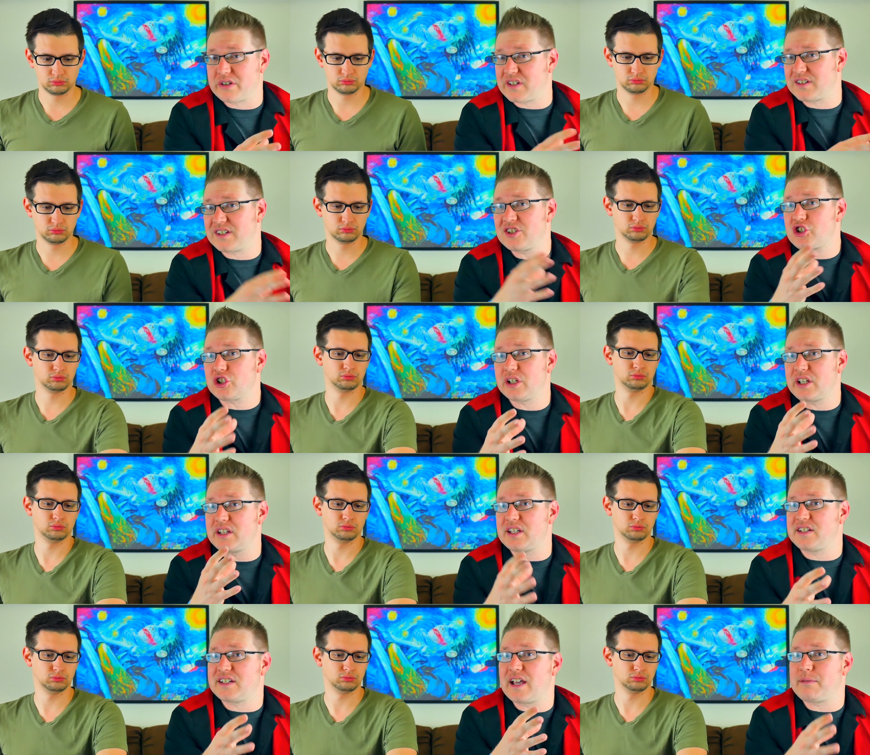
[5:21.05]
Speaker 1: it's essentially
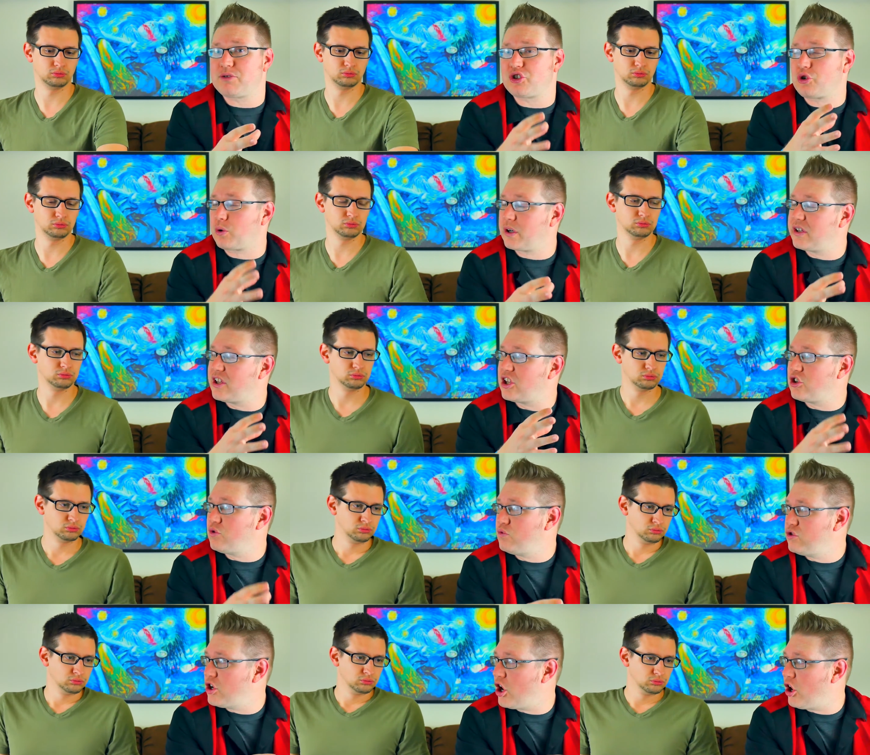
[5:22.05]
the same story that you
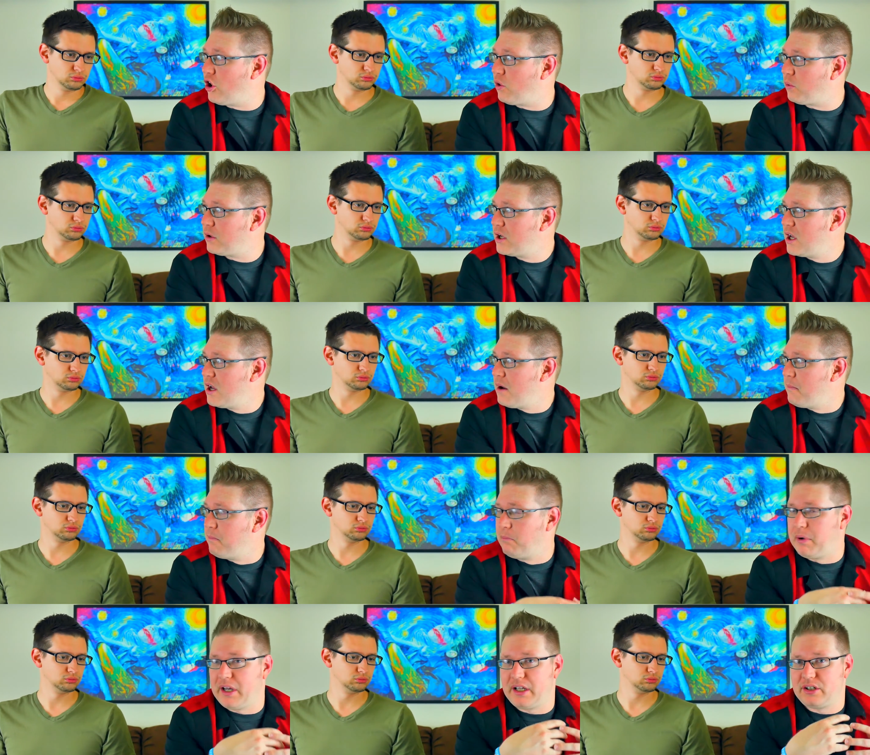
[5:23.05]
know
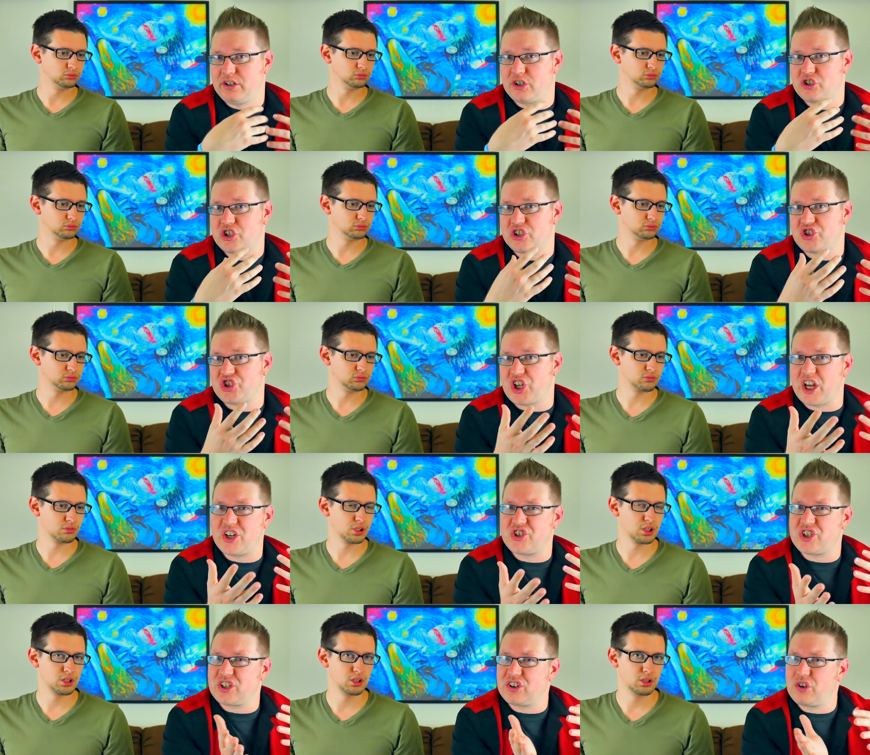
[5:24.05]
but they're just
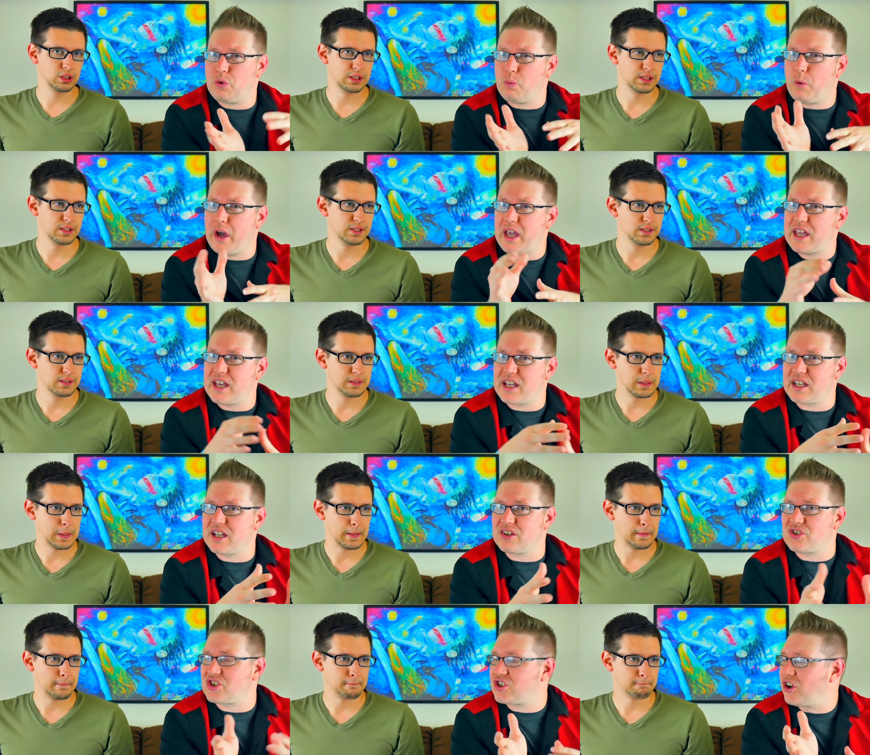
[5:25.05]
changing
Speaker 2: the way it
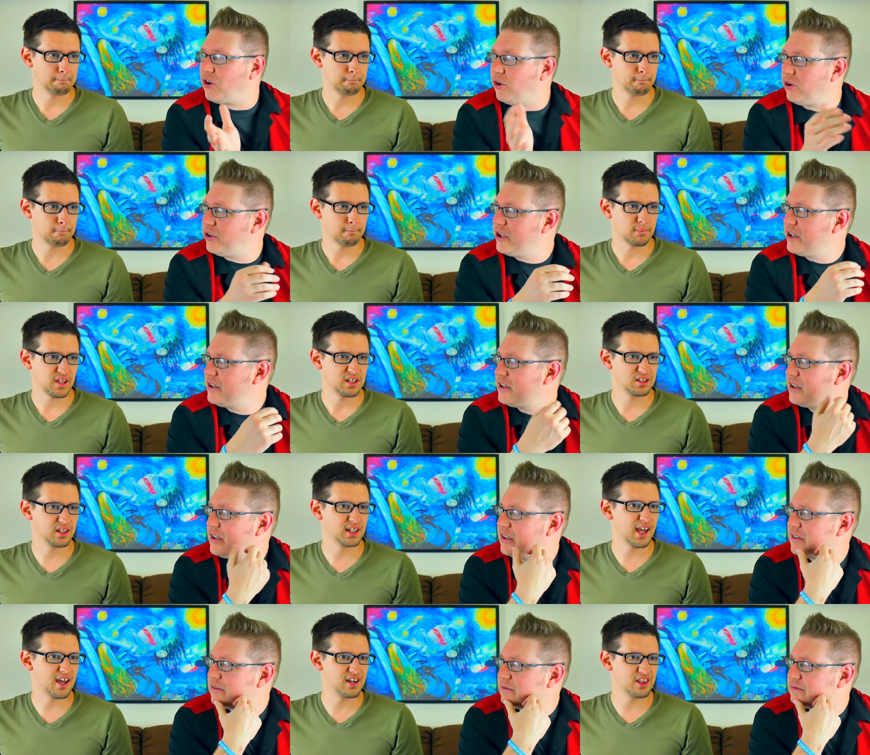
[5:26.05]
gets told. The
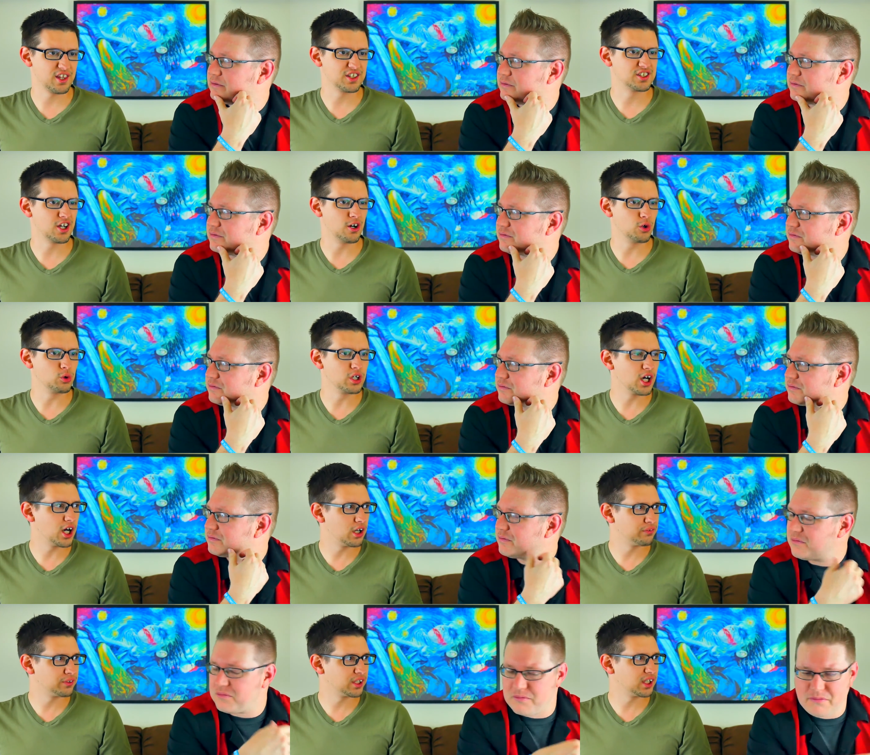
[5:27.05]
kind of the tone
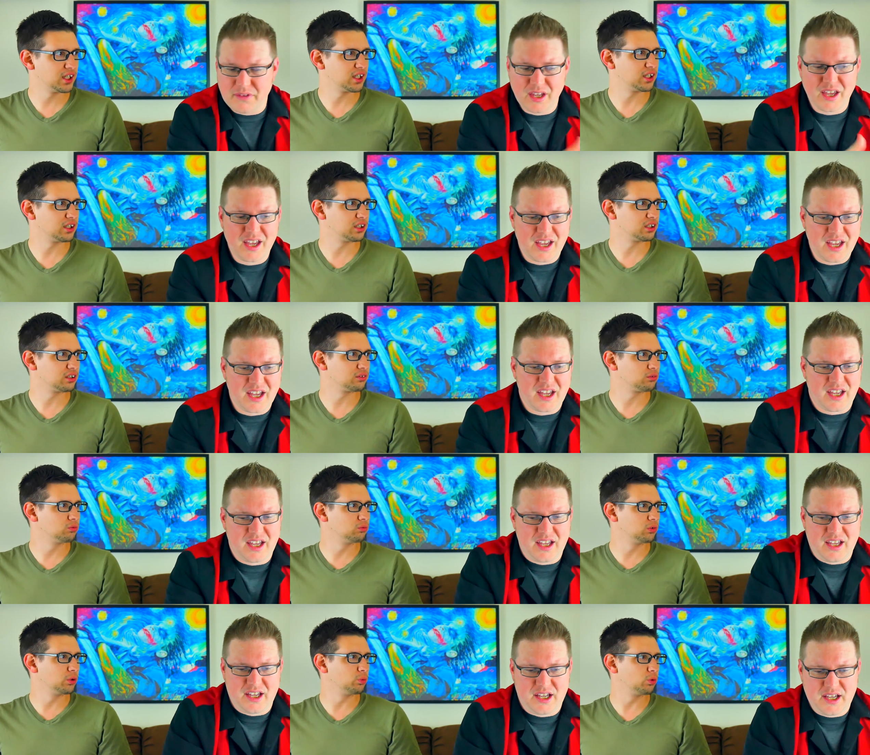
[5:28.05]
of it and
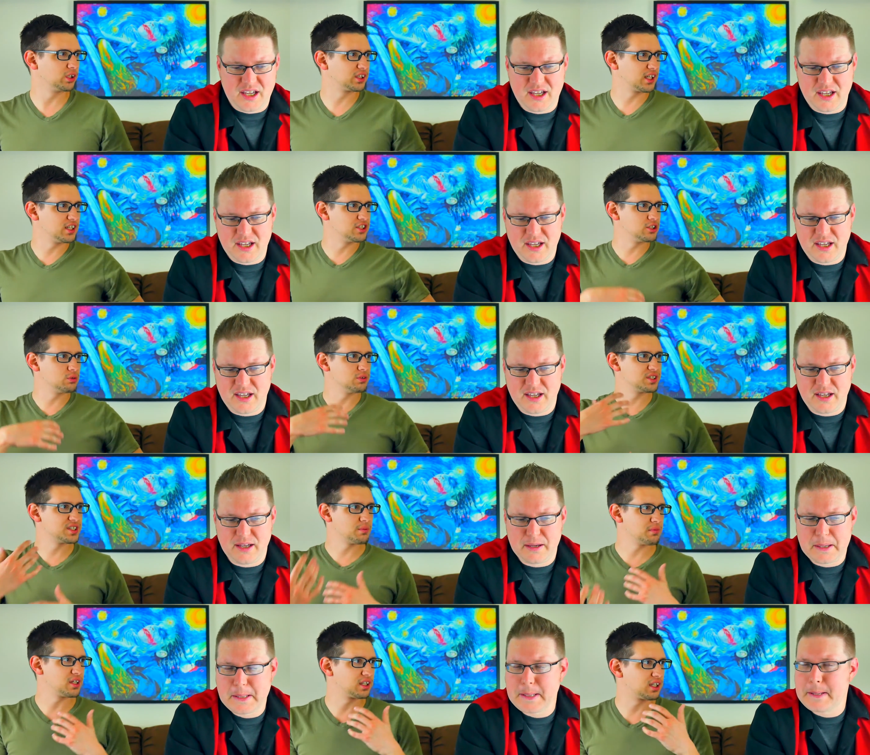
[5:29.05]
w- what they do with
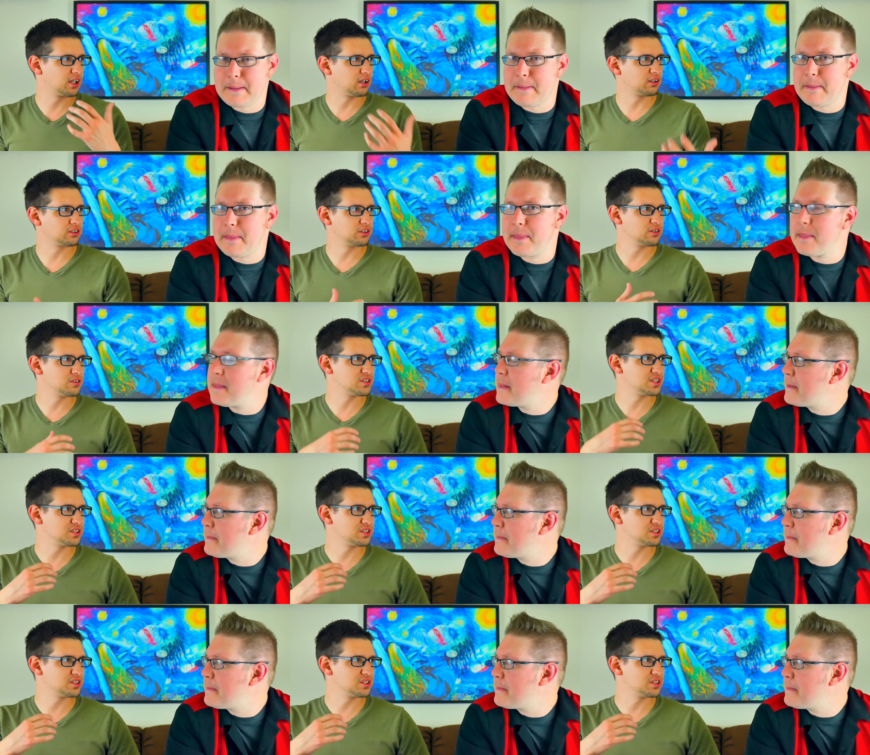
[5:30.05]
some of the characters